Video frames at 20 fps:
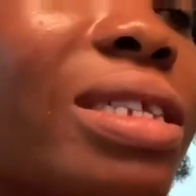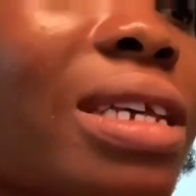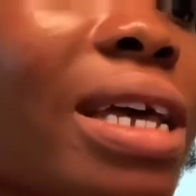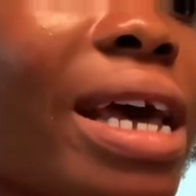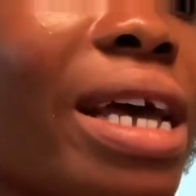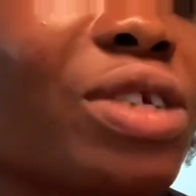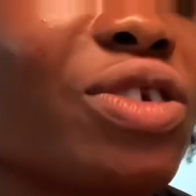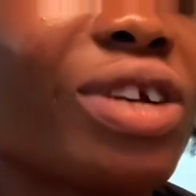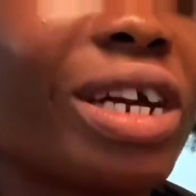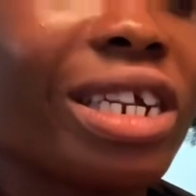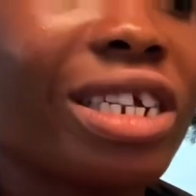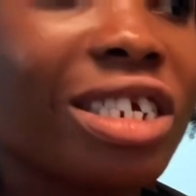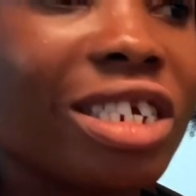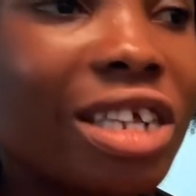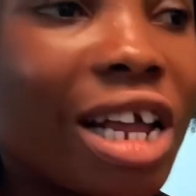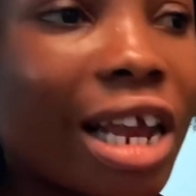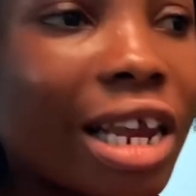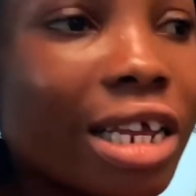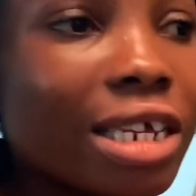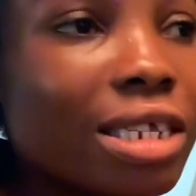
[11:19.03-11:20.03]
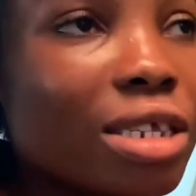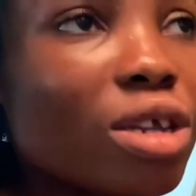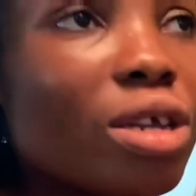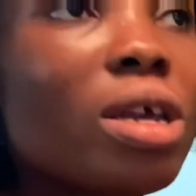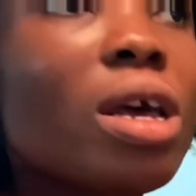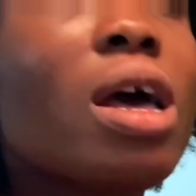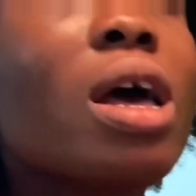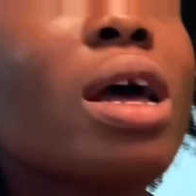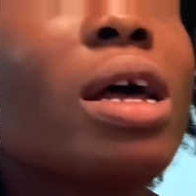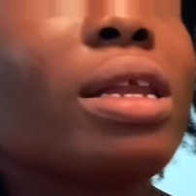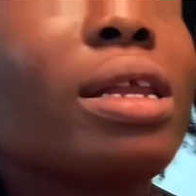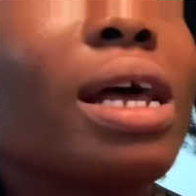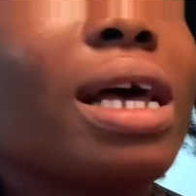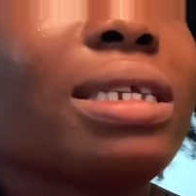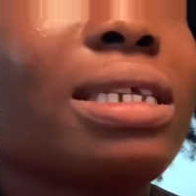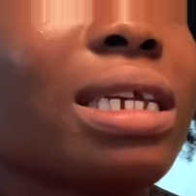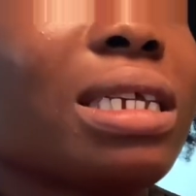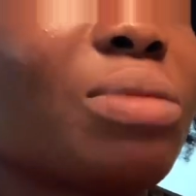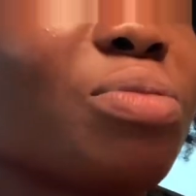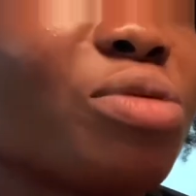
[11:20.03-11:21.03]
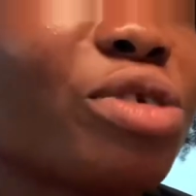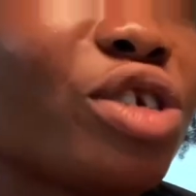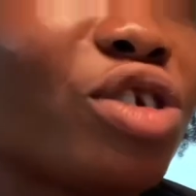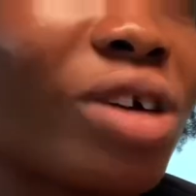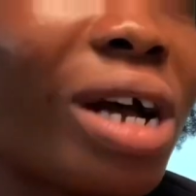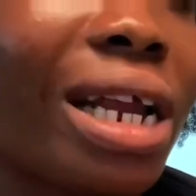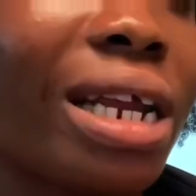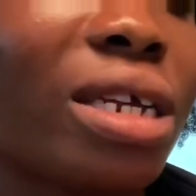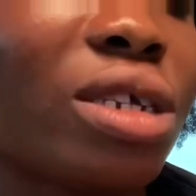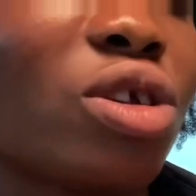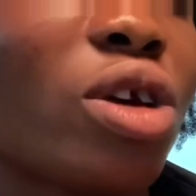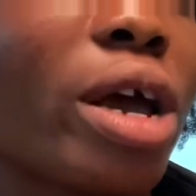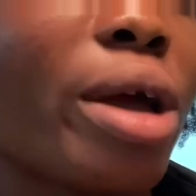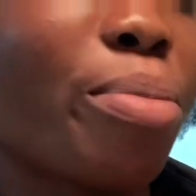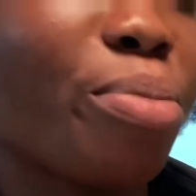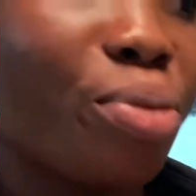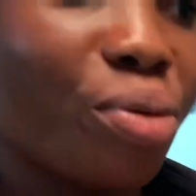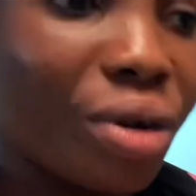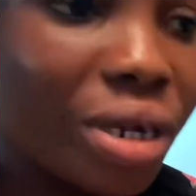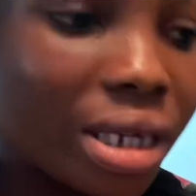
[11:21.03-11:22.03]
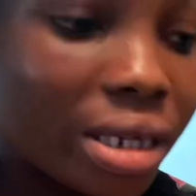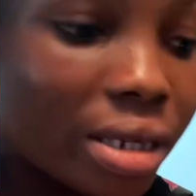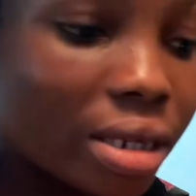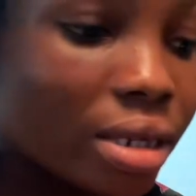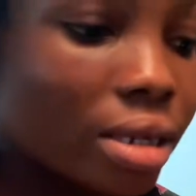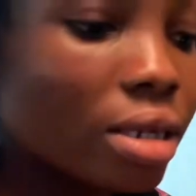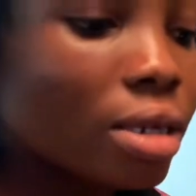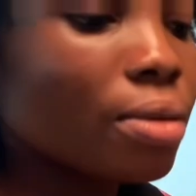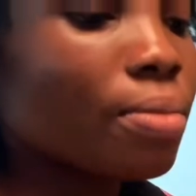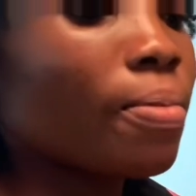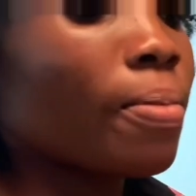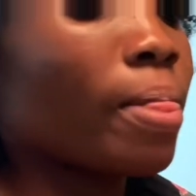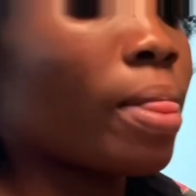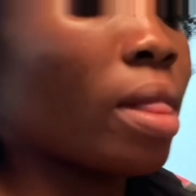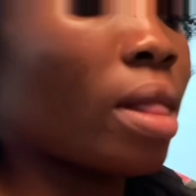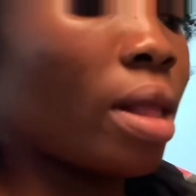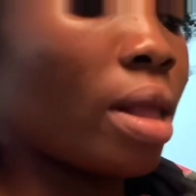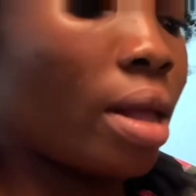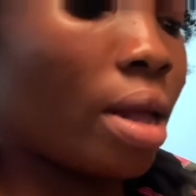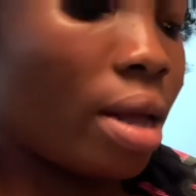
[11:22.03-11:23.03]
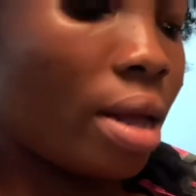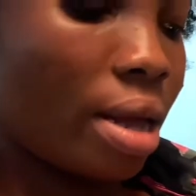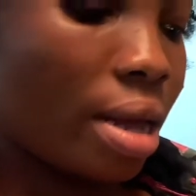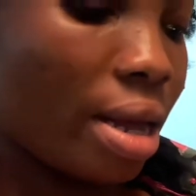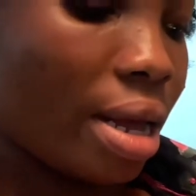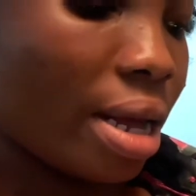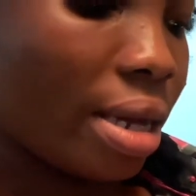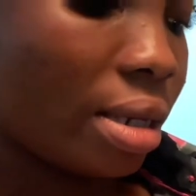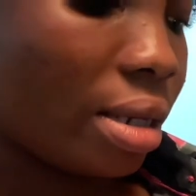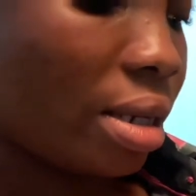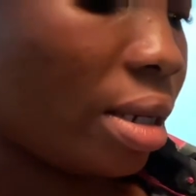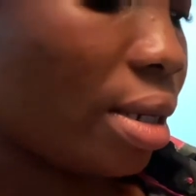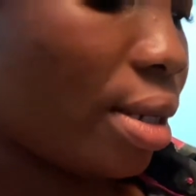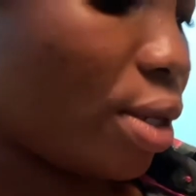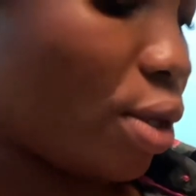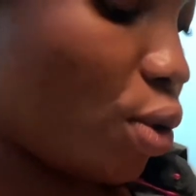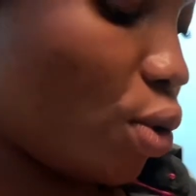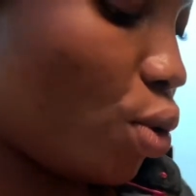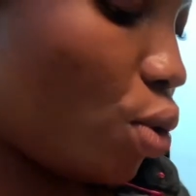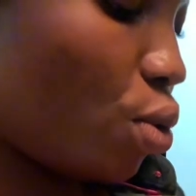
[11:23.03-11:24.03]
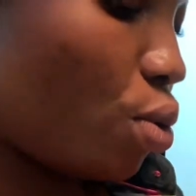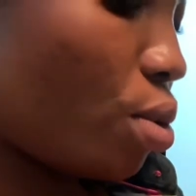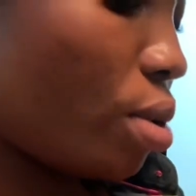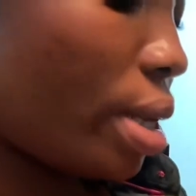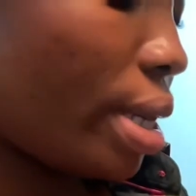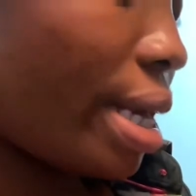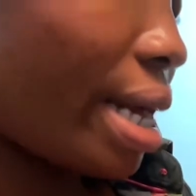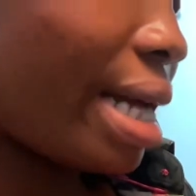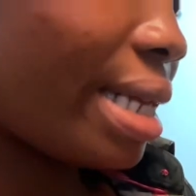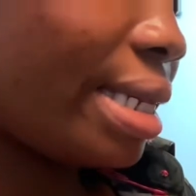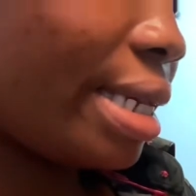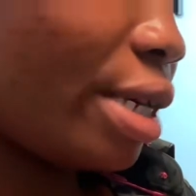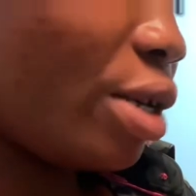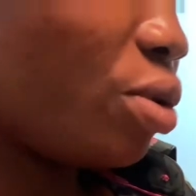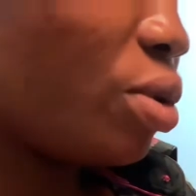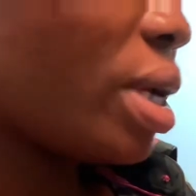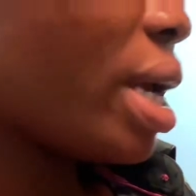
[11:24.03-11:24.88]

a traditionalist, that's a spiritualist, or a priest, yes, to get healed.